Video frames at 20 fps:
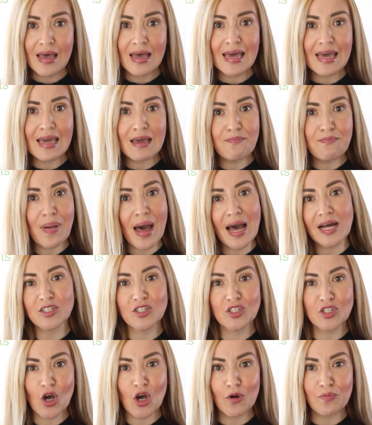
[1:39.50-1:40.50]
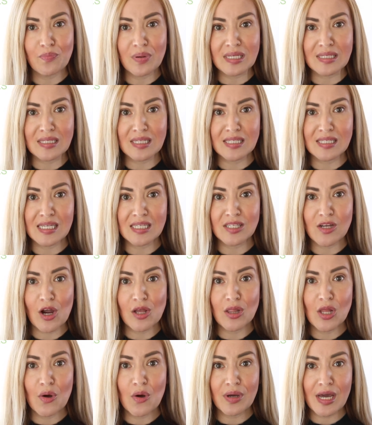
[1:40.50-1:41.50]
Impact zone businesses
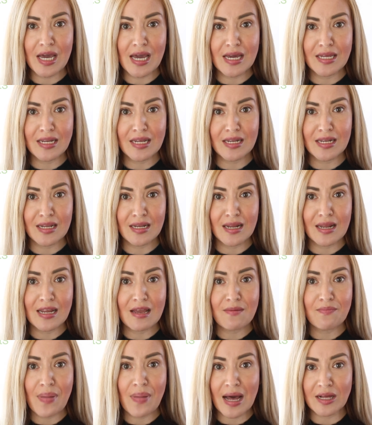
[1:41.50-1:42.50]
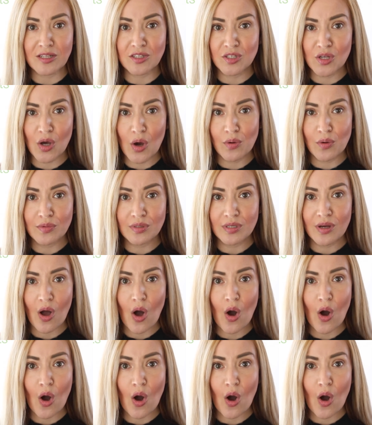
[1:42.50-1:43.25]
are located in an impact zone,